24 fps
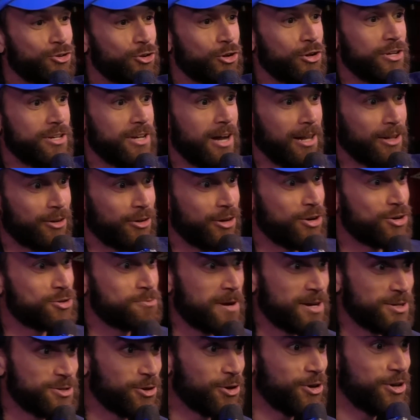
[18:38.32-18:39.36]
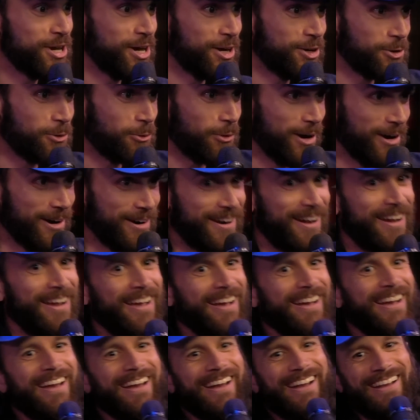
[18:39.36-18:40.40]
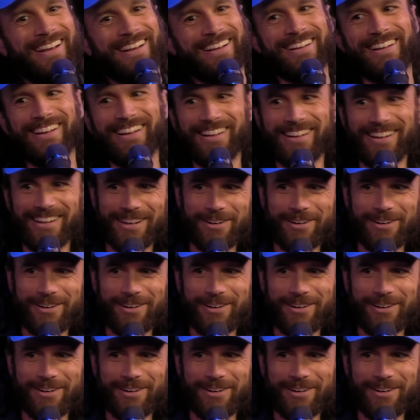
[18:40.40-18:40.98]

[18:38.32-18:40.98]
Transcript: you a dollar. Here's my dirty underwear. Right.